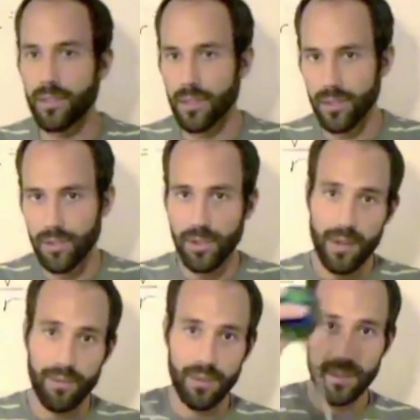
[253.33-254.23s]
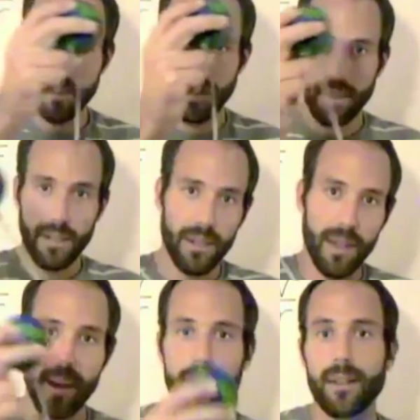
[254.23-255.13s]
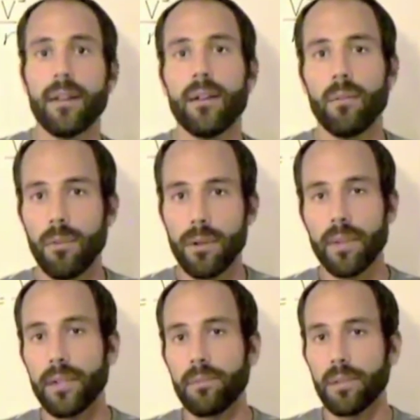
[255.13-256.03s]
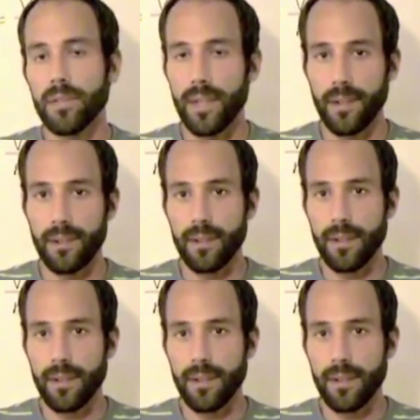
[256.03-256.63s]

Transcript: it's traveling at 1 meter per second,